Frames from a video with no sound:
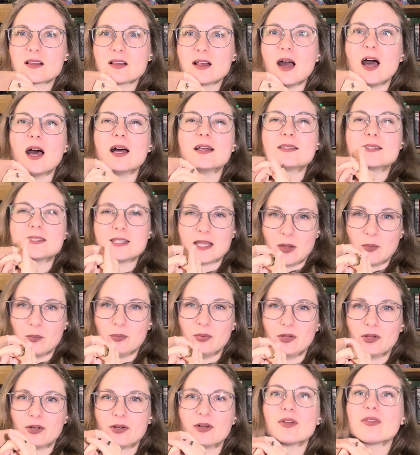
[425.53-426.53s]
a
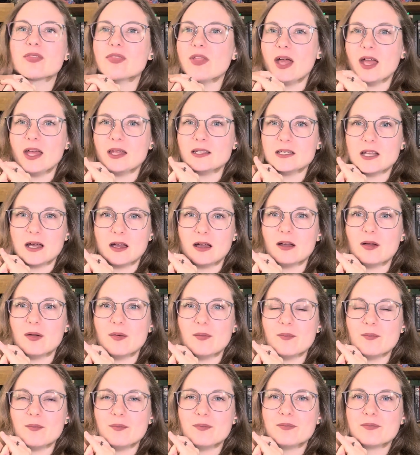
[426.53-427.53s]
sampler that
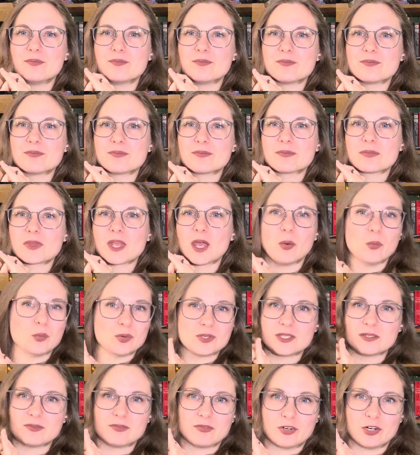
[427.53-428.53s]

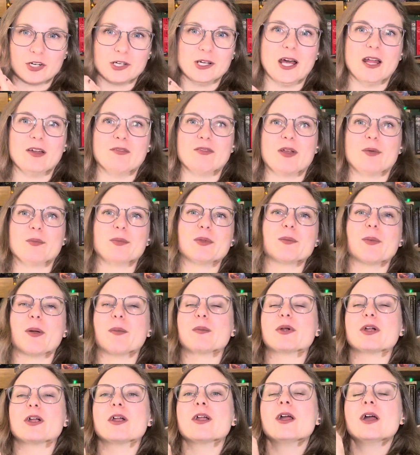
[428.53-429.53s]
was for a non-family
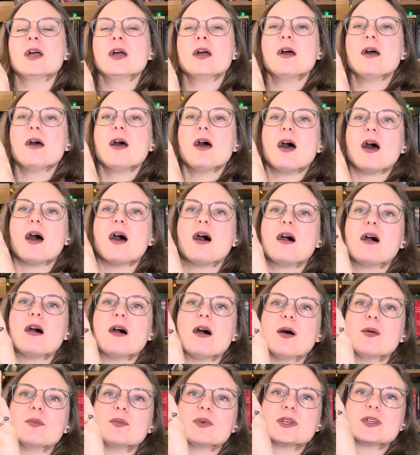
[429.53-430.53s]
member.
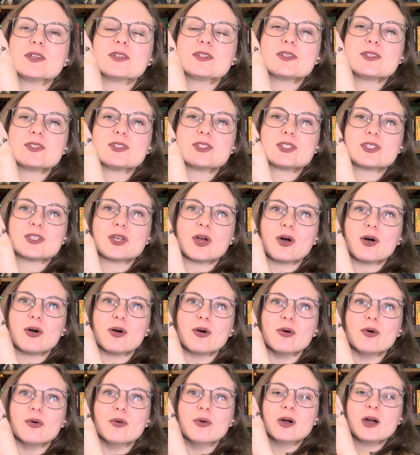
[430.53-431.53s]

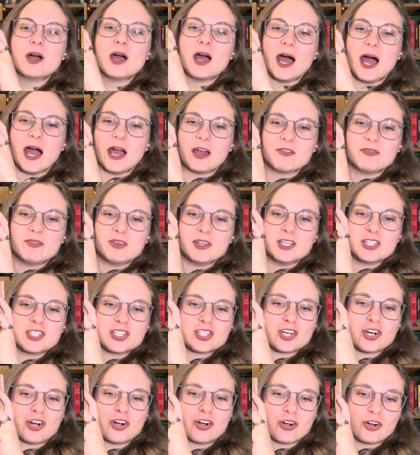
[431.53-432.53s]
So I finished
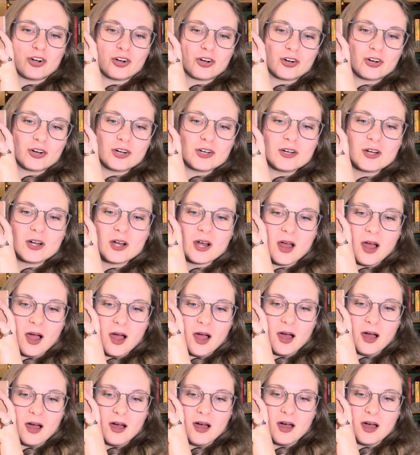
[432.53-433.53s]
her
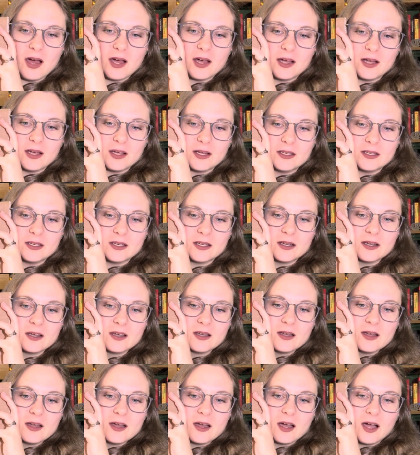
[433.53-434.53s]
on
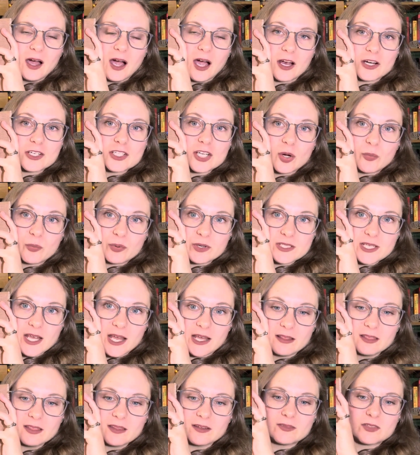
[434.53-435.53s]
October
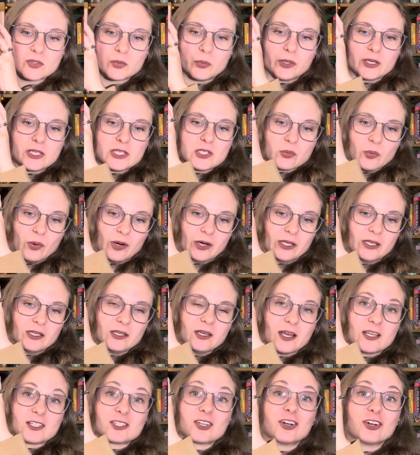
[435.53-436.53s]
10th of 2020.
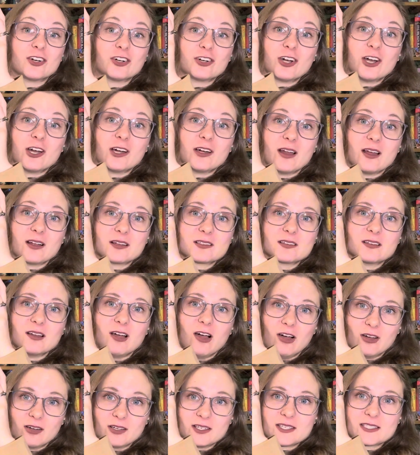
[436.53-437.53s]
I started her on
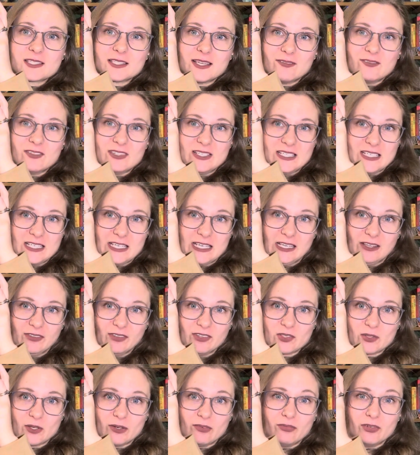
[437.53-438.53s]
August 17th,
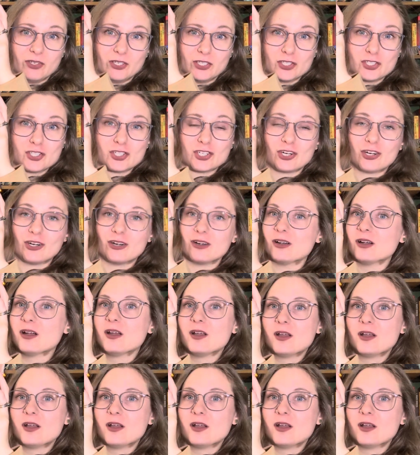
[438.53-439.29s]
so I finished her